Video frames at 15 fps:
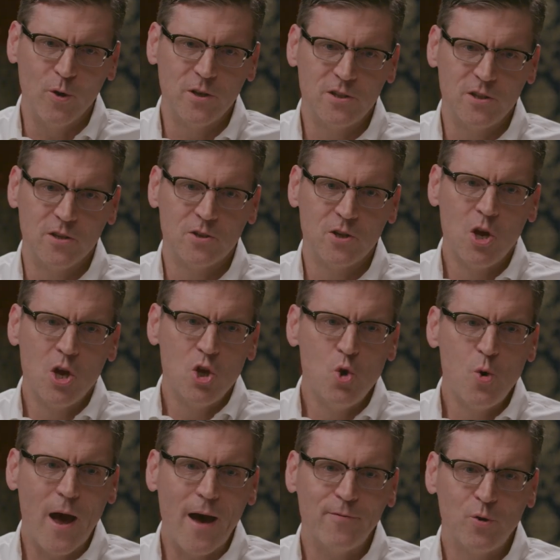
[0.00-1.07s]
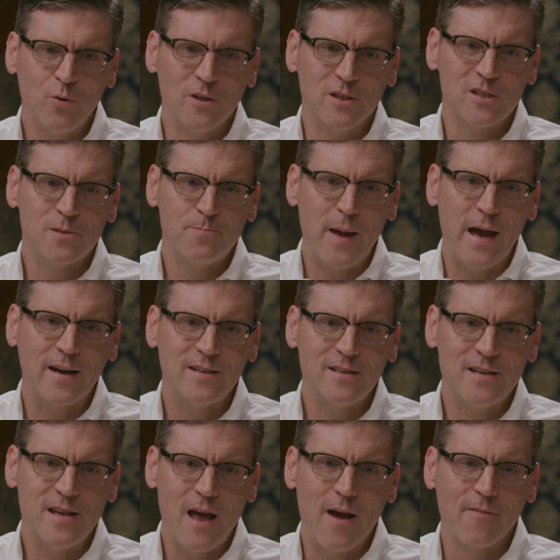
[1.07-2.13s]
which is you have to
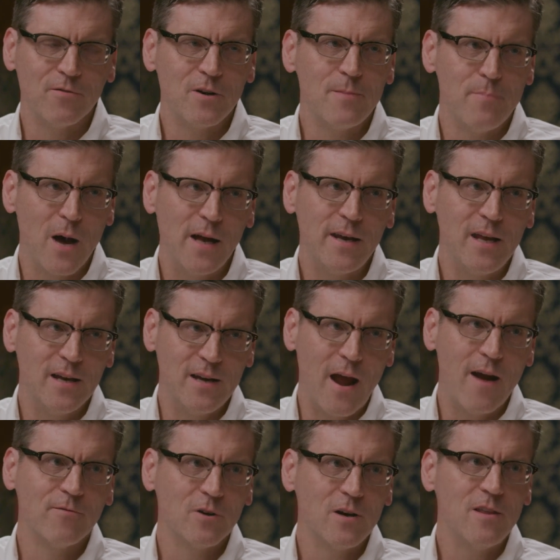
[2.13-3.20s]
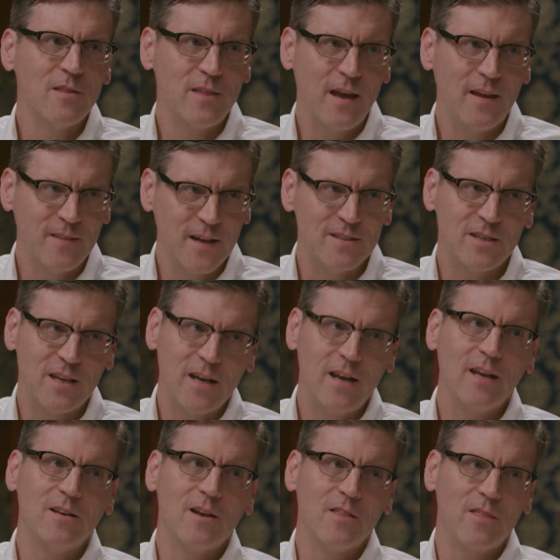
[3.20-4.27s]
inspect everybody and everything that's
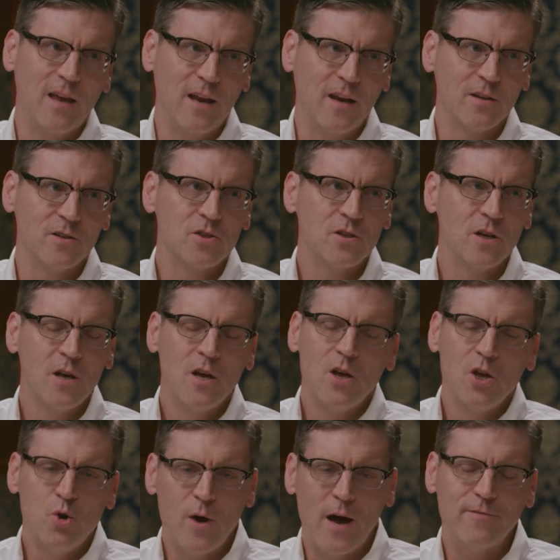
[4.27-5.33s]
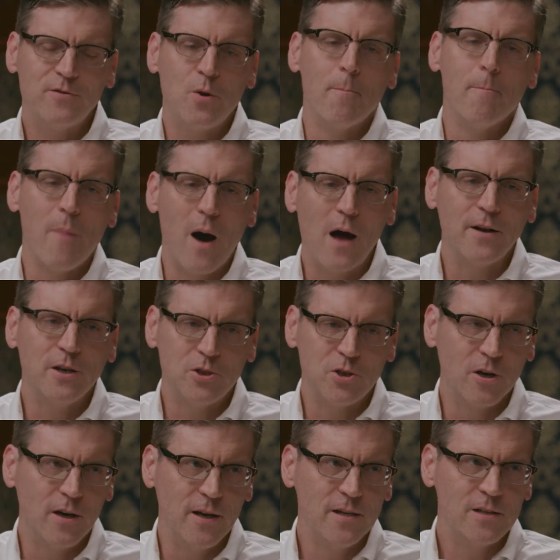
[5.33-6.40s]
getting to things. You have to monitor